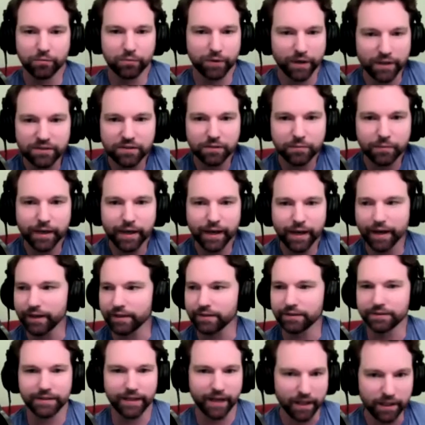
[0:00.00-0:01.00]
my resume.
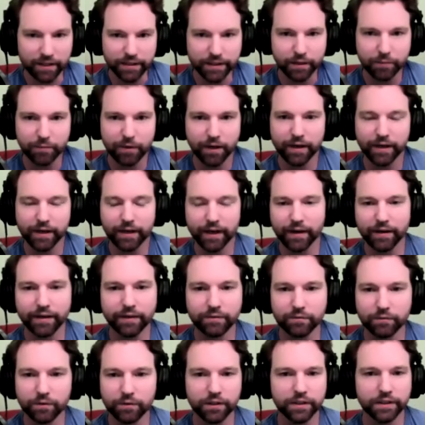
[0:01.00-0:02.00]
I didn't tell anybody.
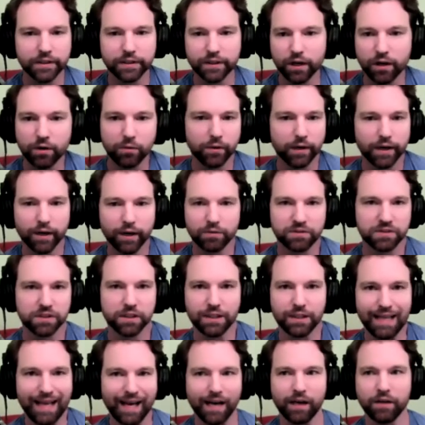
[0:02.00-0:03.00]
I didn't really know what I
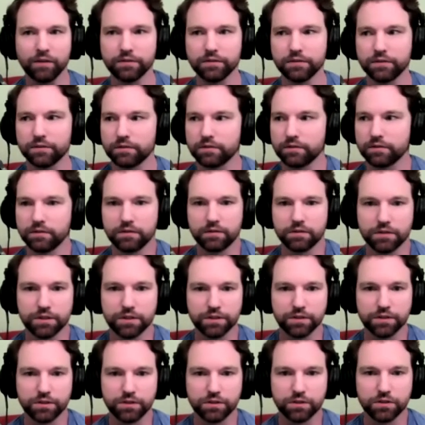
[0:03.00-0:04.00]
was allowed
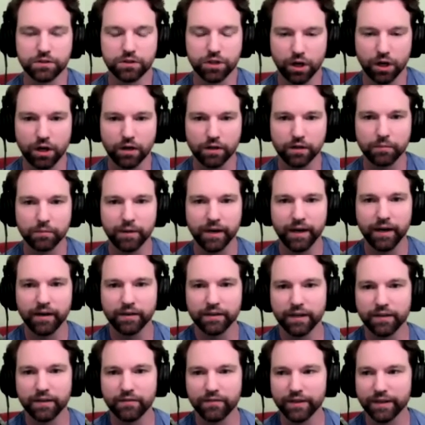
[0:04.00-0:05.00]
to talk
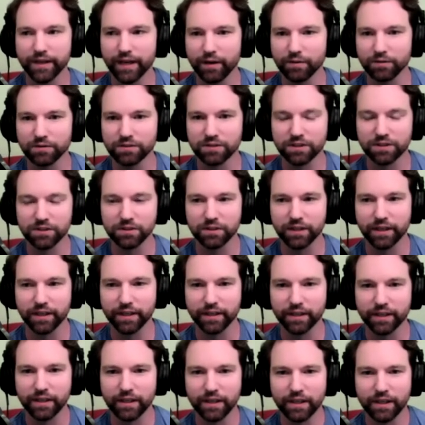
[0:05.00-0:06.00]
about. And yeah. then I was still
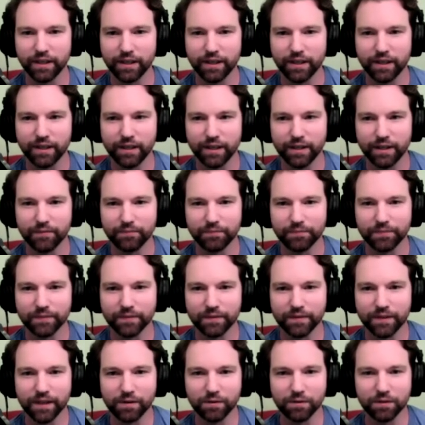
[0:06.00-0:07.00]
like,
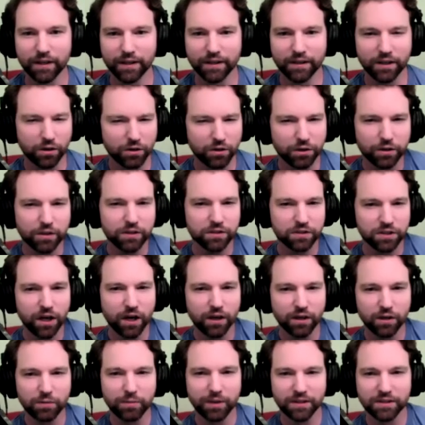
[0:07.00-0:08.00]
they were like, "Oh, you can
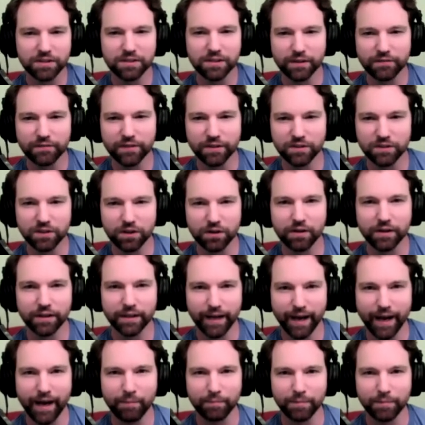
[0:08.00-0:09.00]
talk about stuff that's
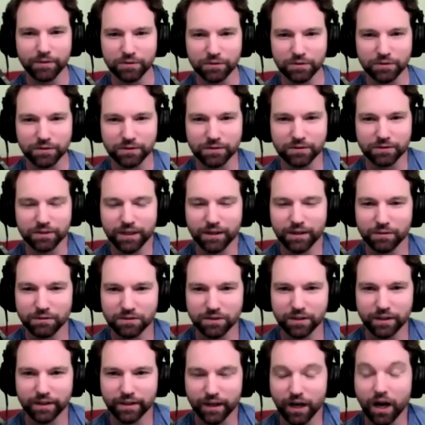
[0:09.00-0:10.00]
already happened, Drew." And I
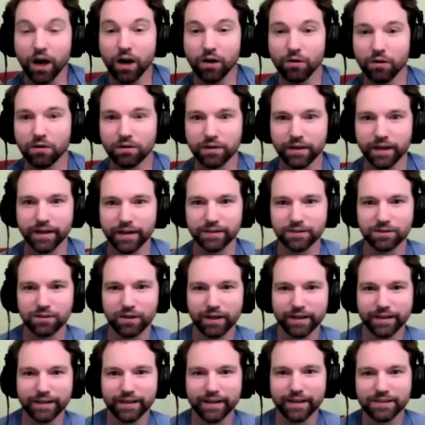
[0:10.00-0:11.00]
was like, "Oh, okay.
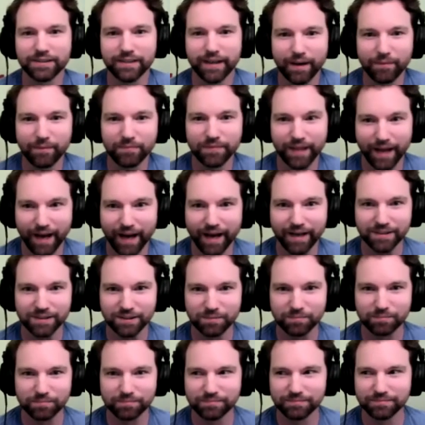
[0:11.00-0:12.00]
So I guess I'm
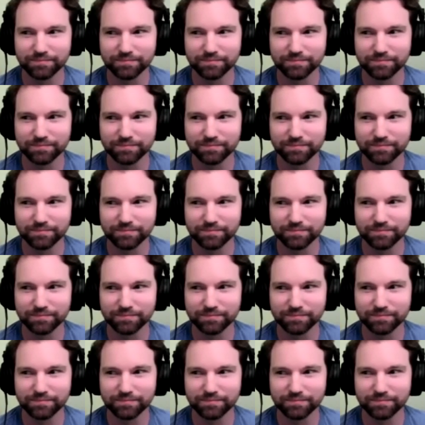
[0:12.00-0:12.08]
not